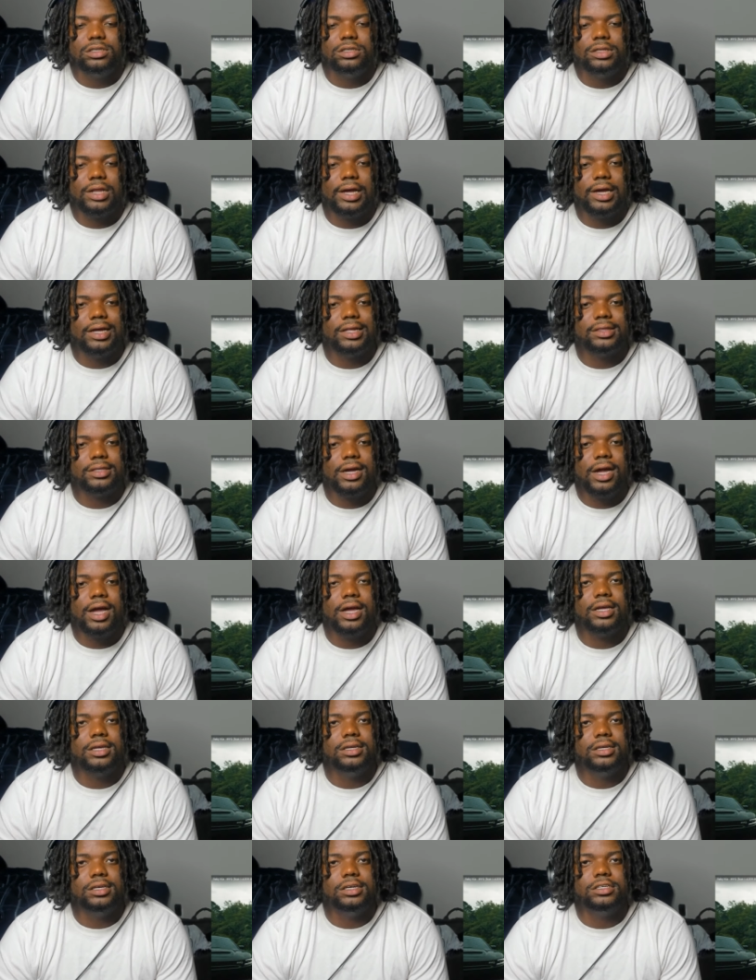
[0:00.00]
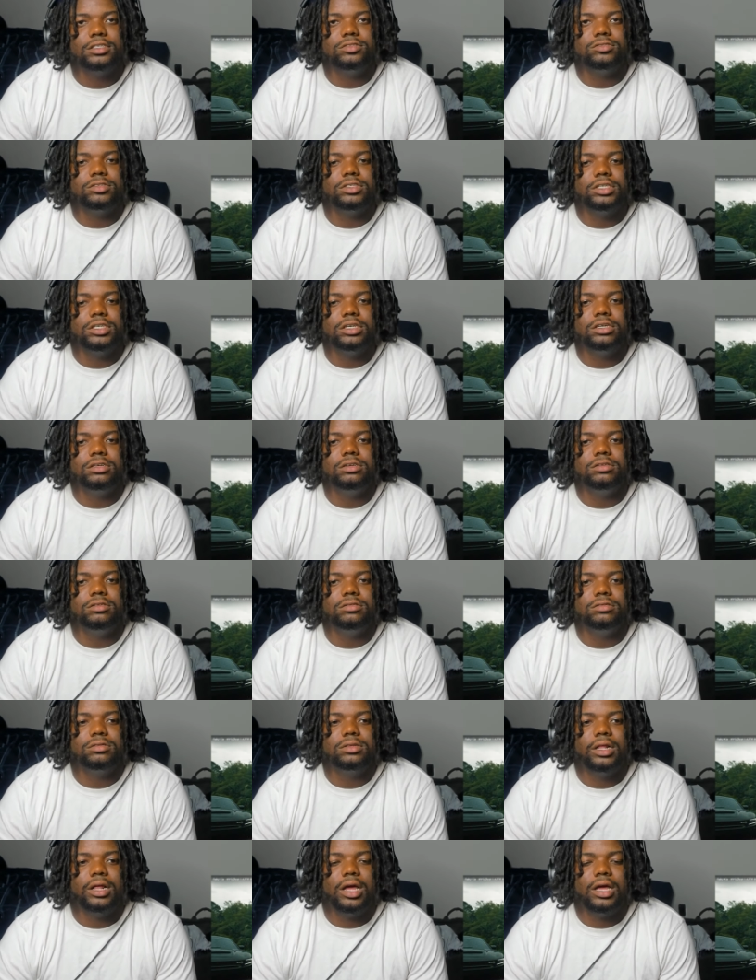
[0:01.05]
like a thought can get you killed.
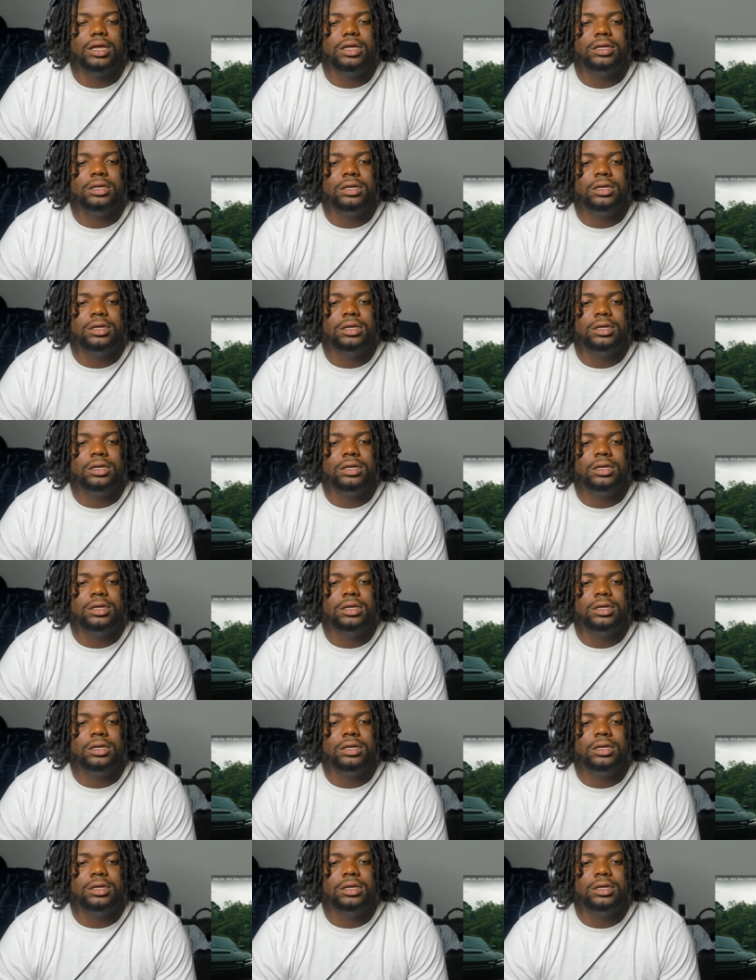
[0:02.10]
Like